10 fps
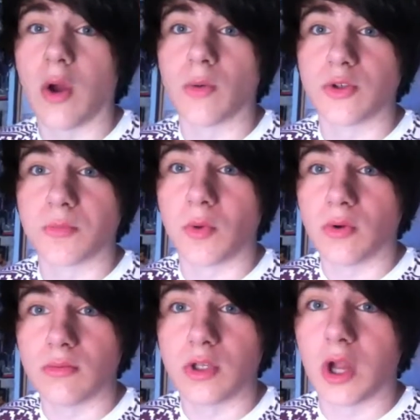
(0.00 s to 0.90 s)
loads,
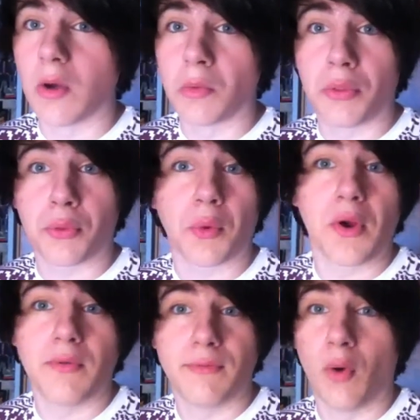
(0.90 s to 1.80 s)
but, you know,
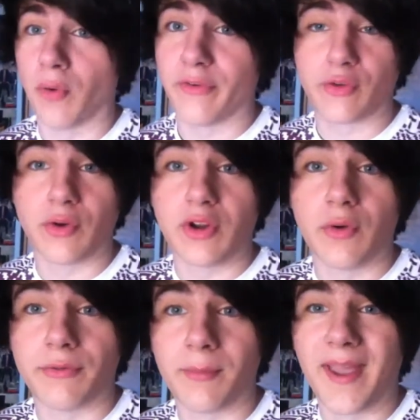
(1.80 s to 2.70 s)
3 or 4 is good
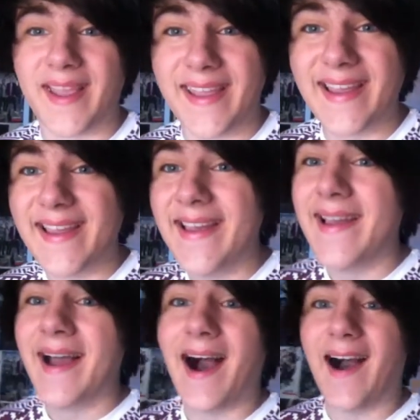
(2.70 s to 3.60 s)
enough for me.
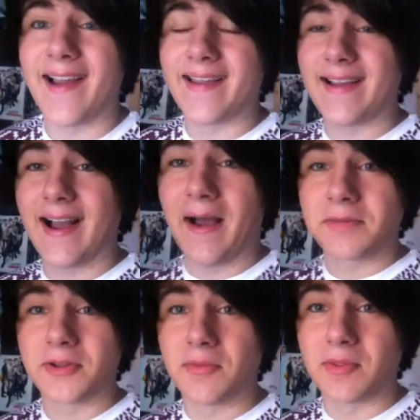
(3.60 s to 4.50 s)
I
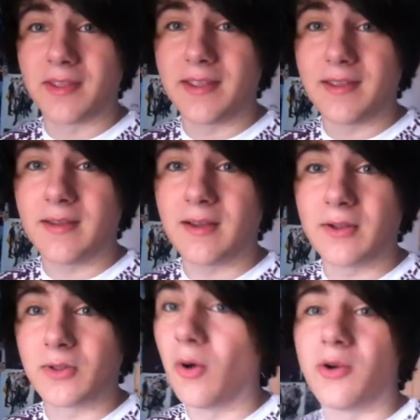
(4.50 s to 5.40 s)
absolutely
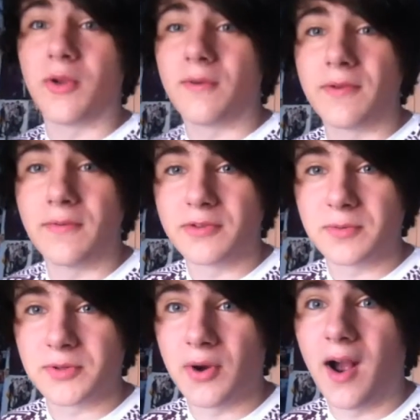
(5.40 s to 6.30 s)
adore you if you've
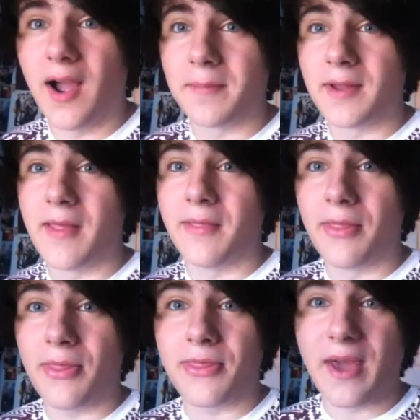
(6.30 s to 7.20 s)
subscribed, and
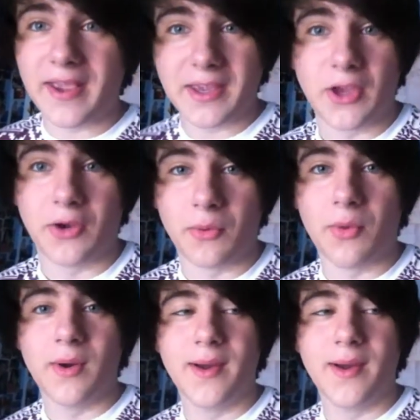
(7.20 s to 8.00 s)
thank you.